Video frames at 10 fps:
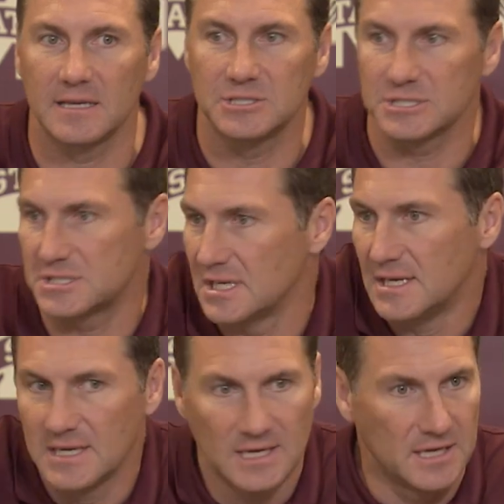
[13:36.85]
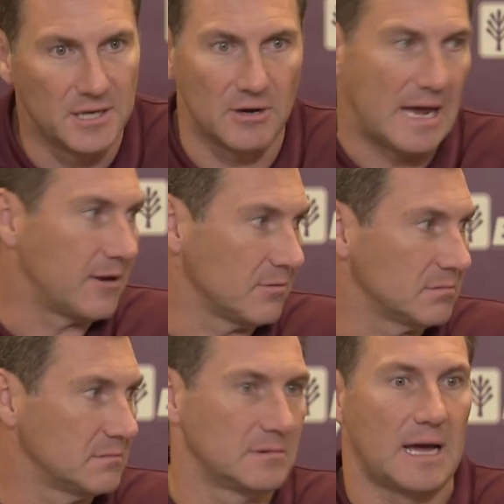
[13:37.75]
It just, I
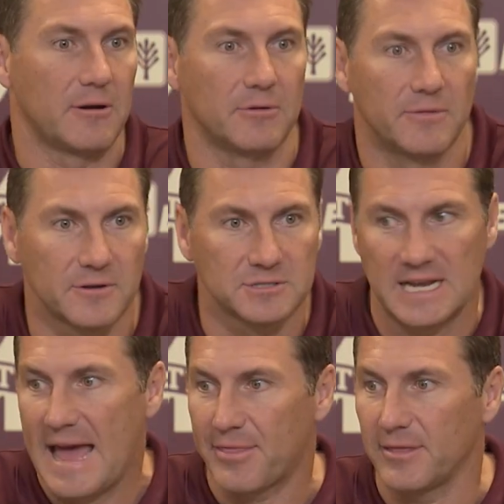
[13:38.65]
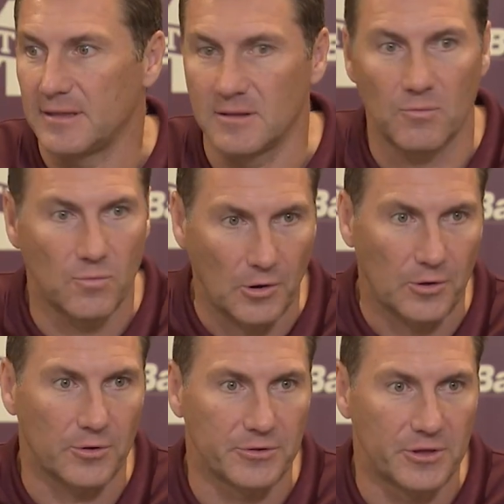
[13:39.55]
don't know if there's an athlete in the
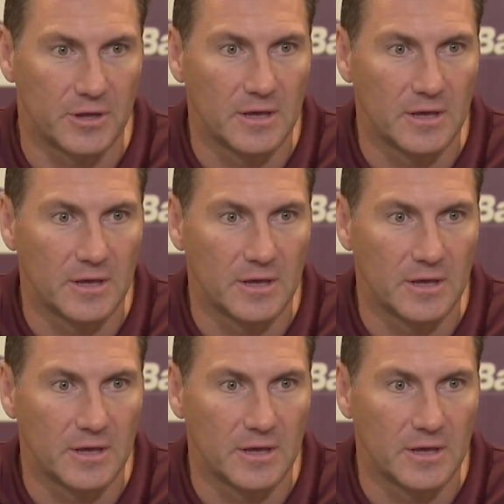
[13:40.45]
world